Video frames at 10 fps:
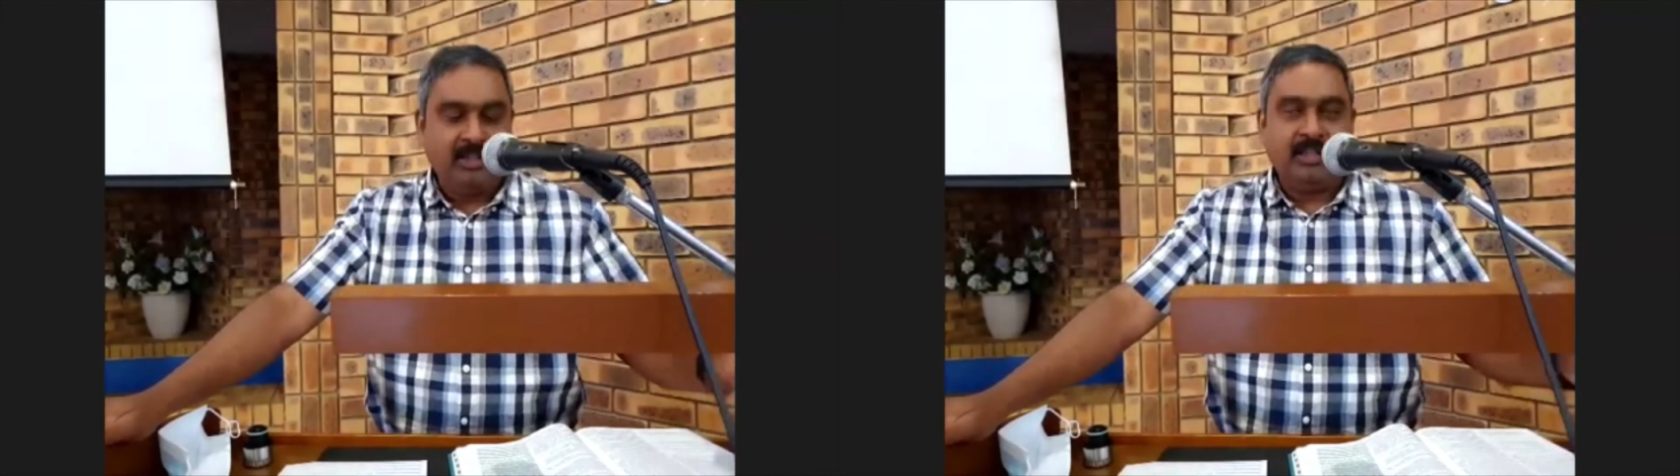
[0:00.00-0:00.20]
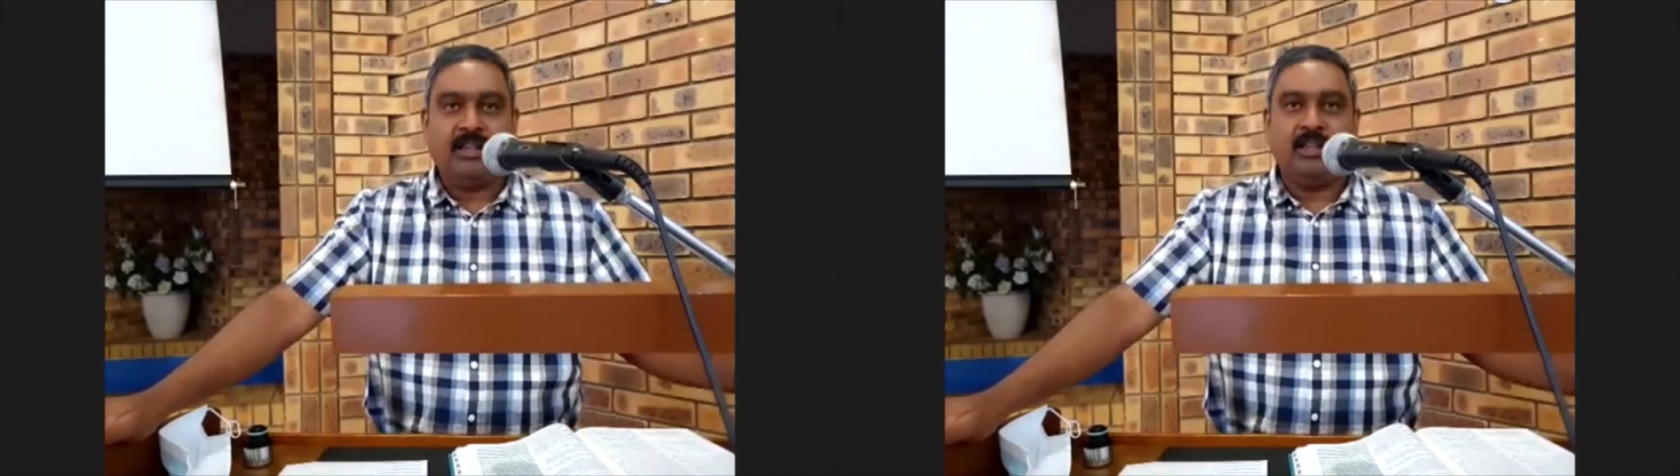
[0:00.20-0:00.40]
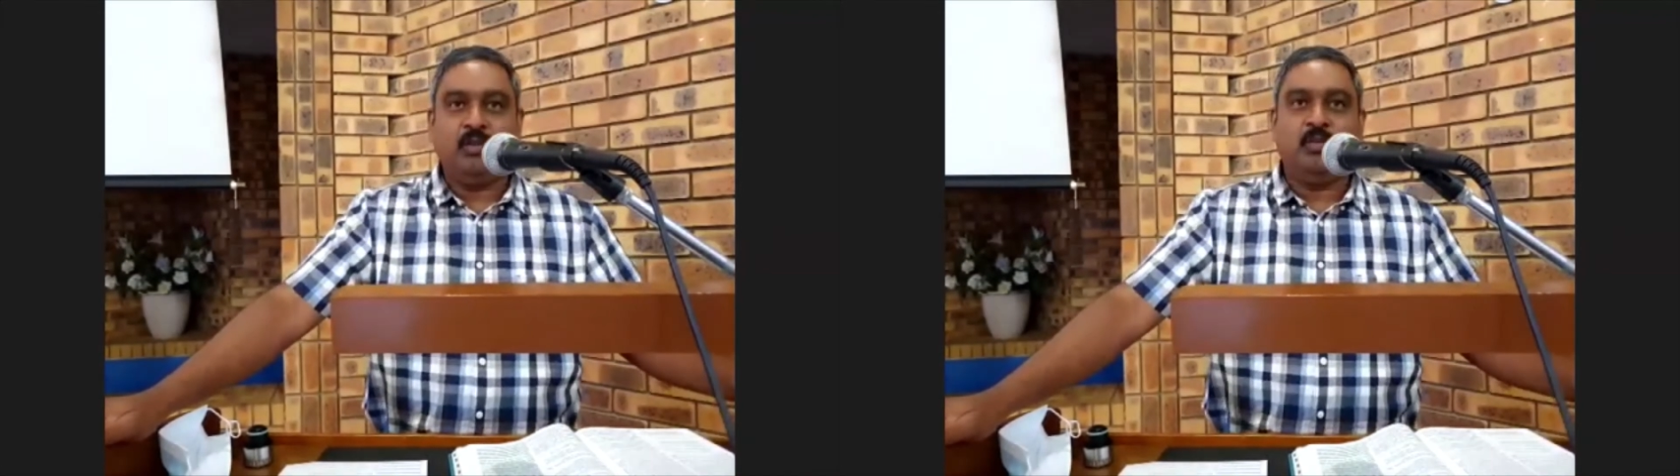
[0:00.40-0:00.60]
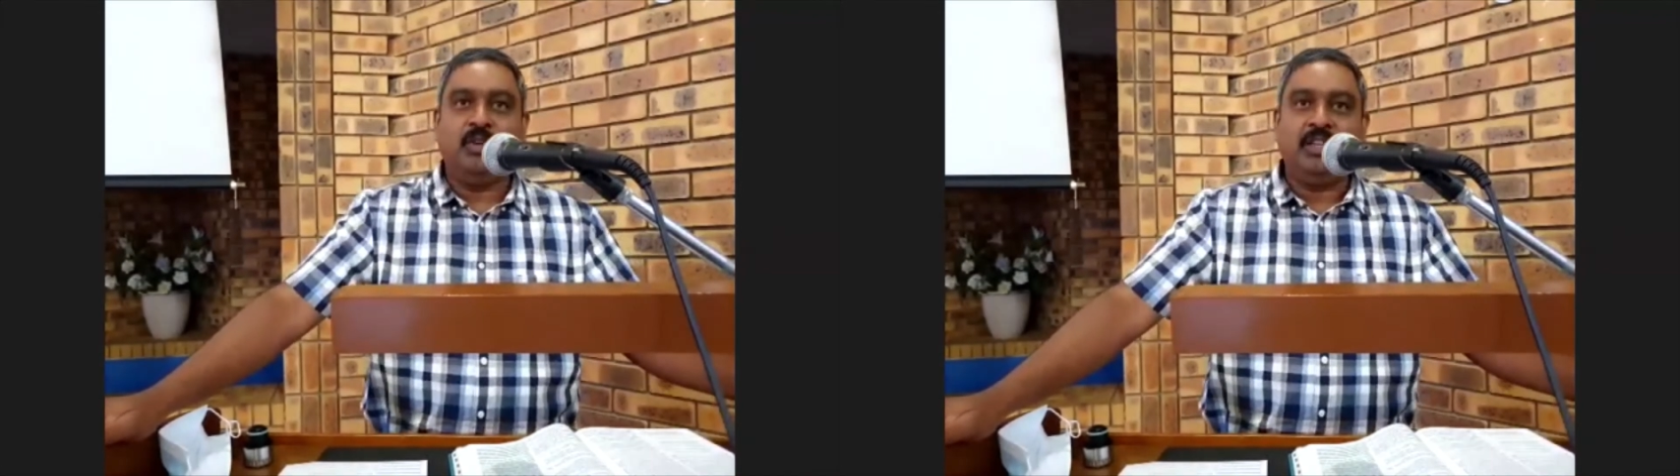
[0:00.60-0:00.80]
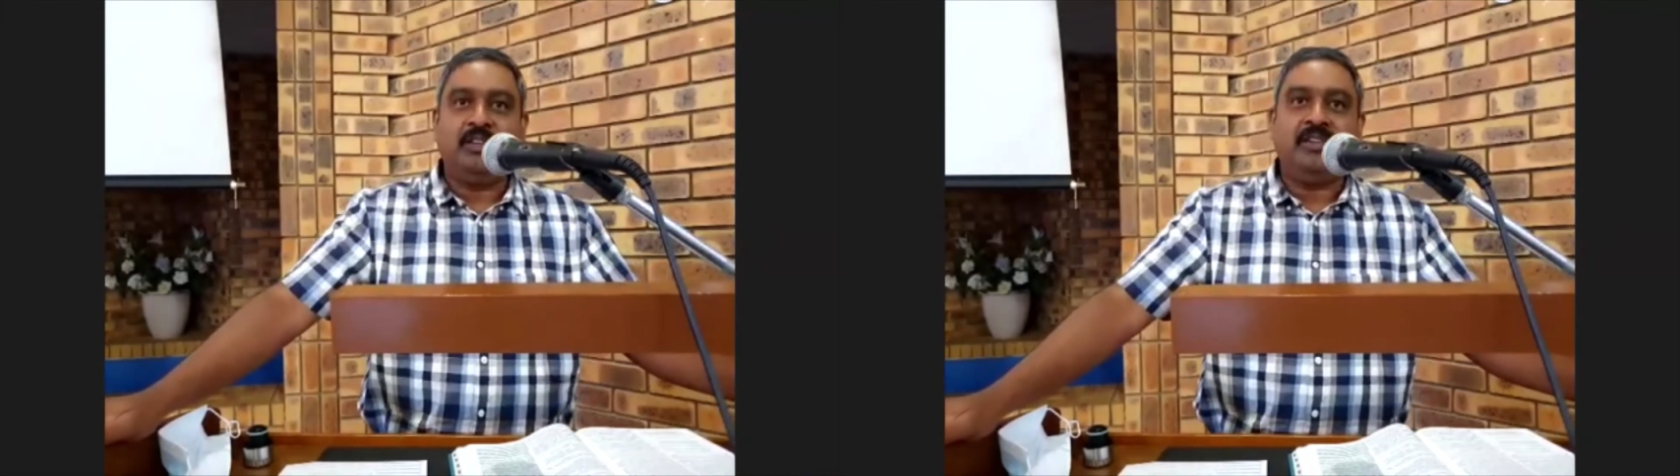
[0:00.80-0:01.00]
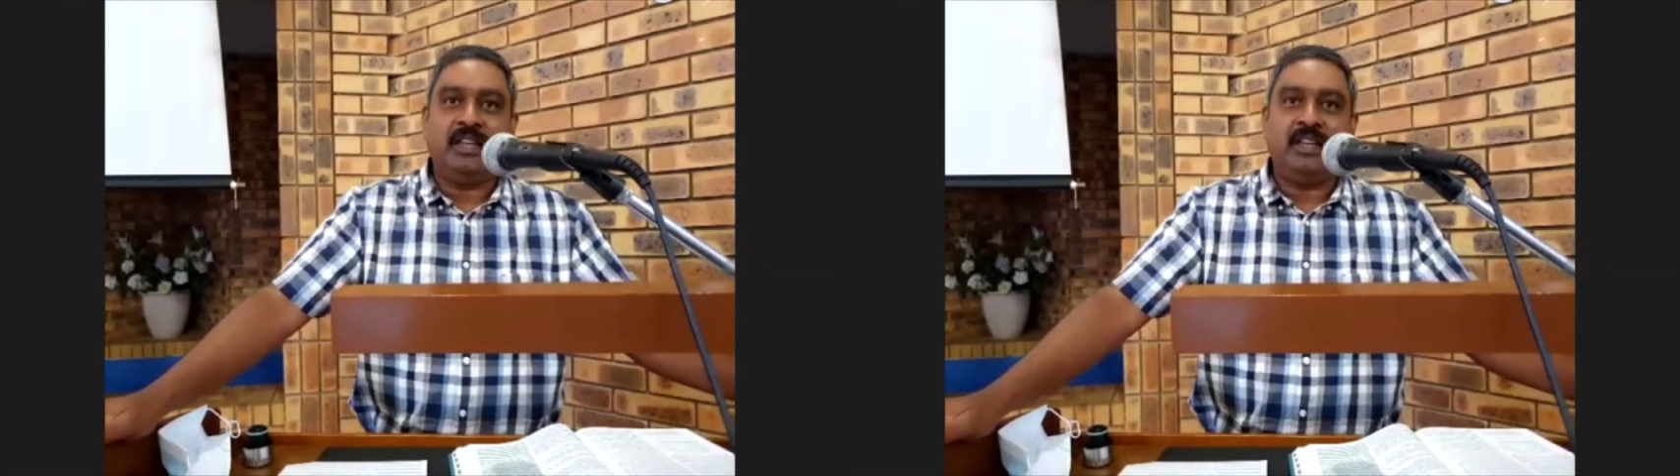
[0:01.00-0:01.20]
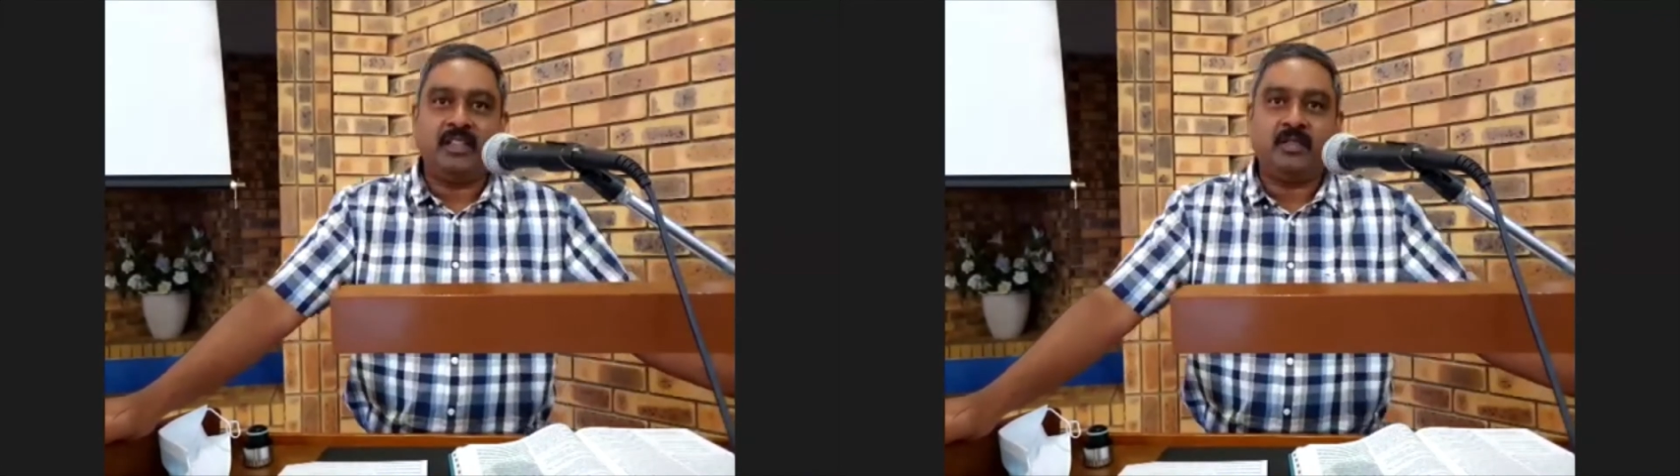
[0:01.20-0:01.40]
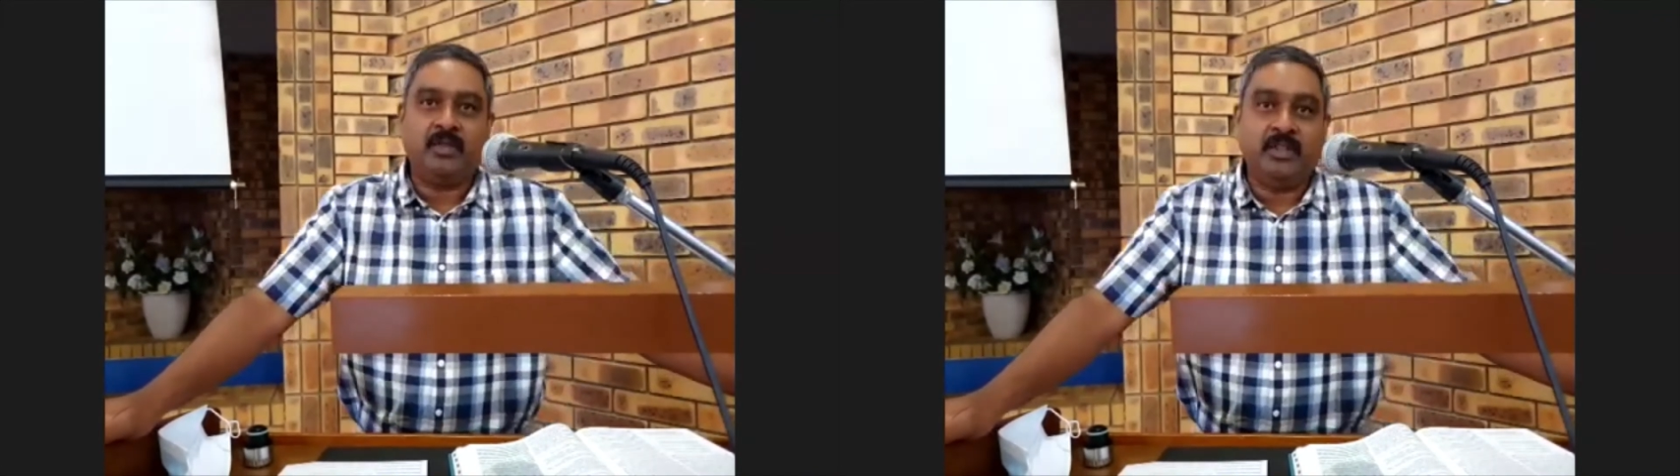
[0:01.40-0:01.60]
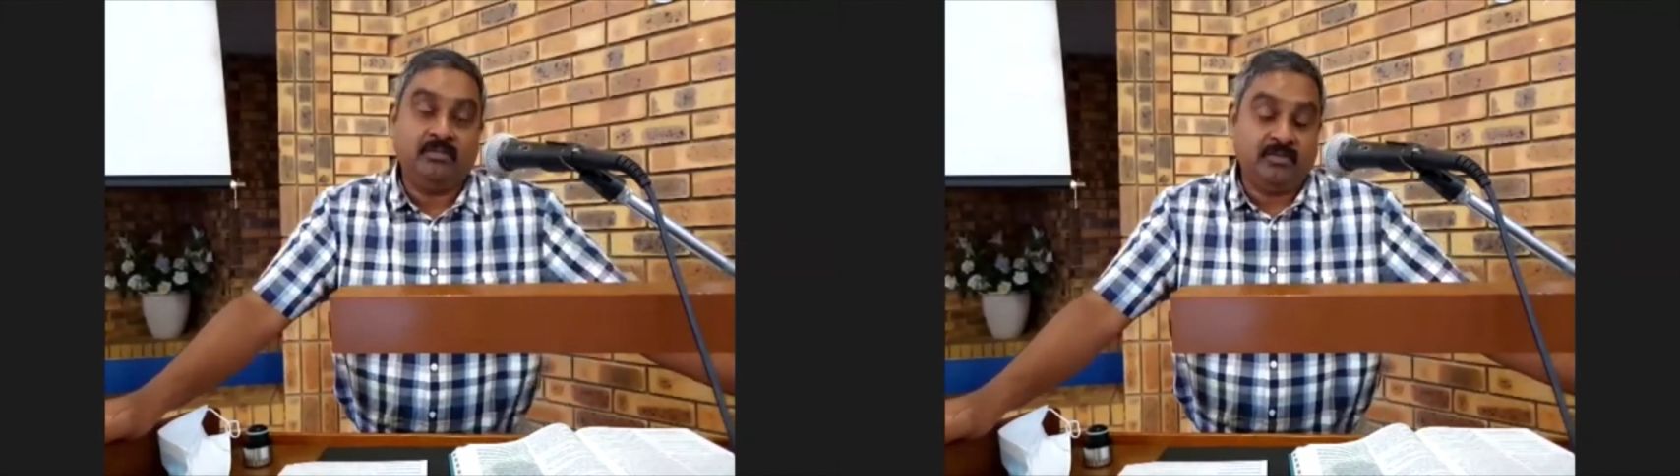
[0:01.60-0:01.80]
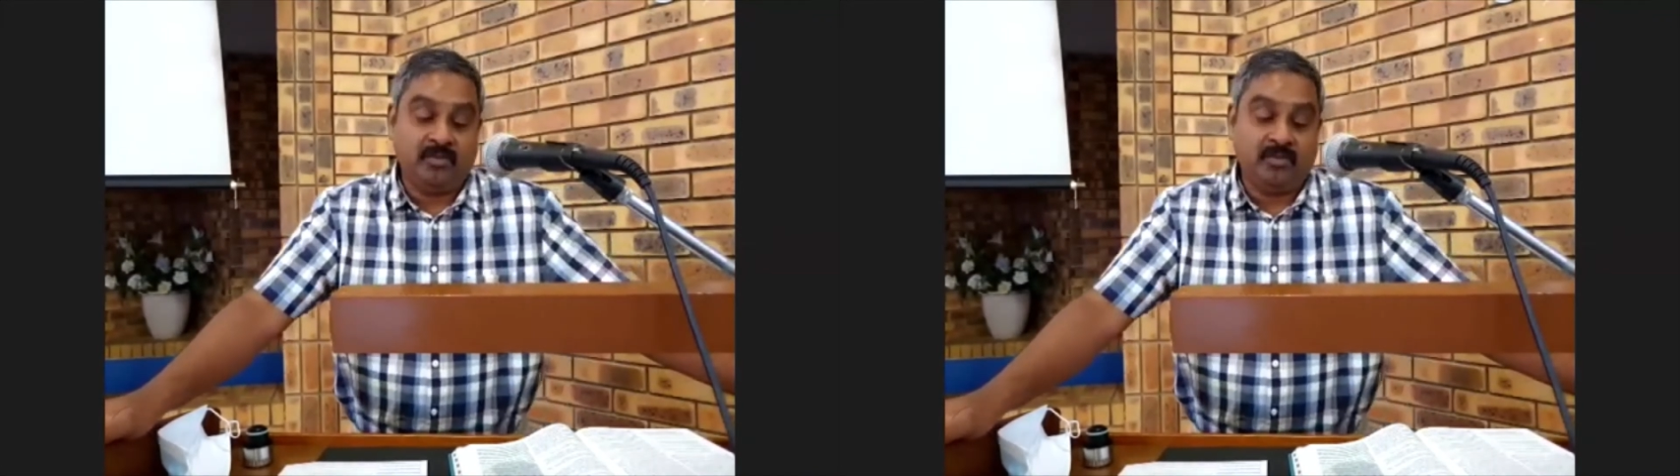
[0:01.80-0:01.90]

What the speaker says: And I do believe it has been,